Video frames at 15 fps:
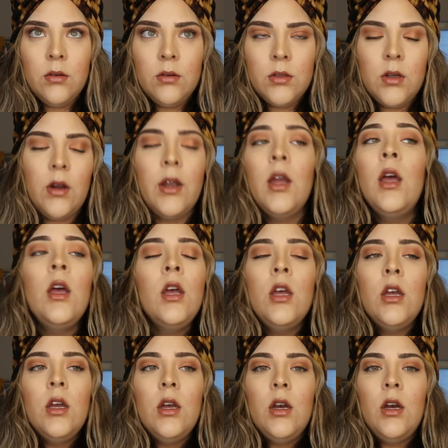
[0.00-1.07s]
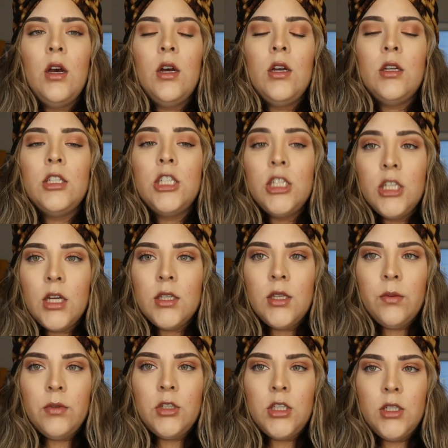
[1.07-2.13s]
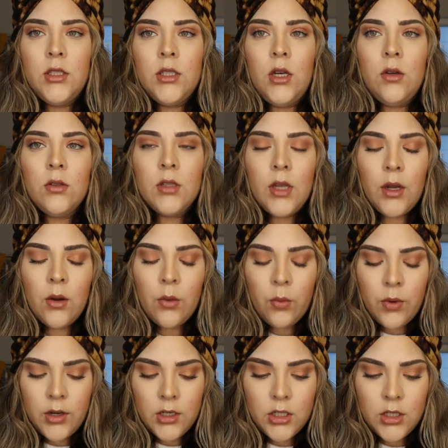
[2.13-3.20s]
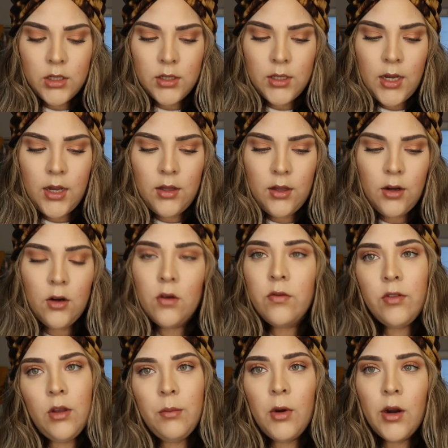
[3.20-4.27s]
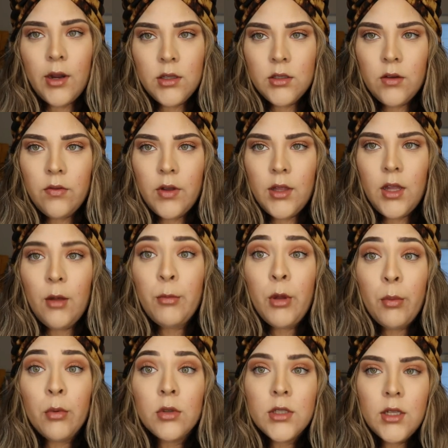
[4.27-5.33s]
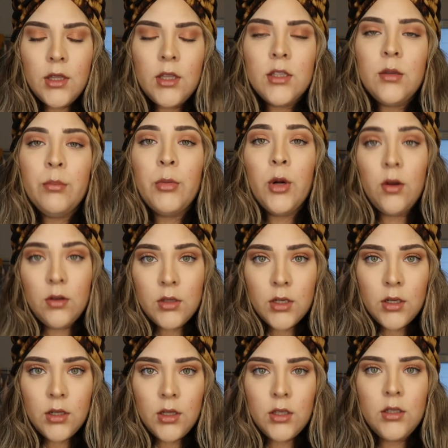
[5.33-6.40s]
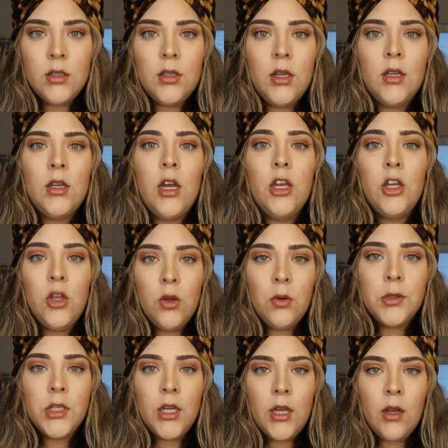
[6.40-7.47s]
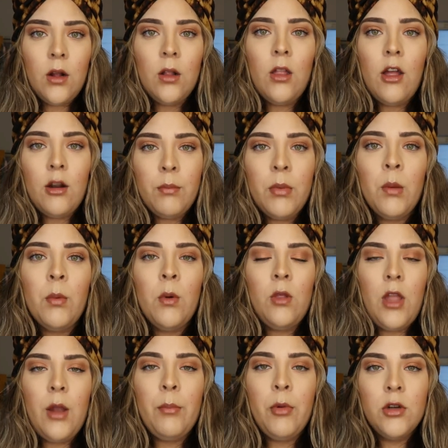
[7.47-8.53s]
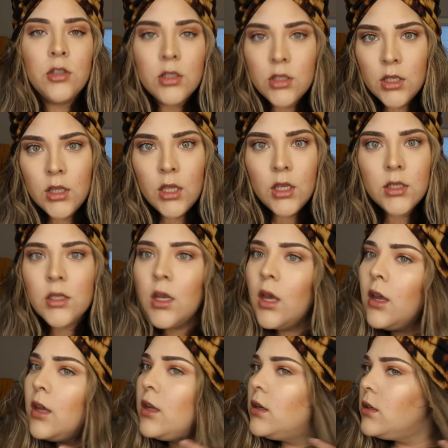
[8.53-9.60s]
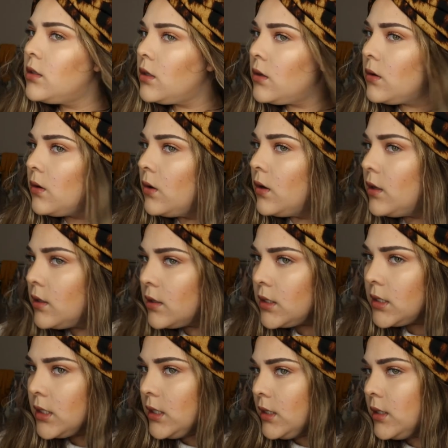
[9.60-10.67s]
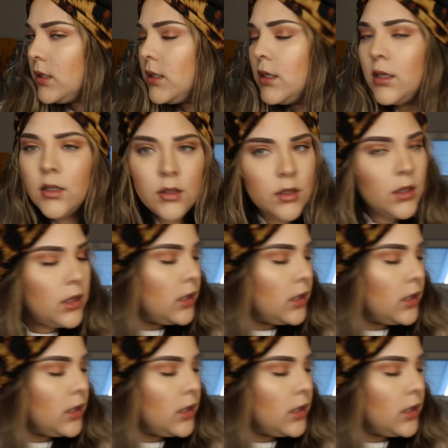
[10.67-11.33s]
sorry uh, she does say when she sells like when she's at like her flea market and stuff like that and people see these in person this is like a huge hit a lot of people like purchasing these so this is the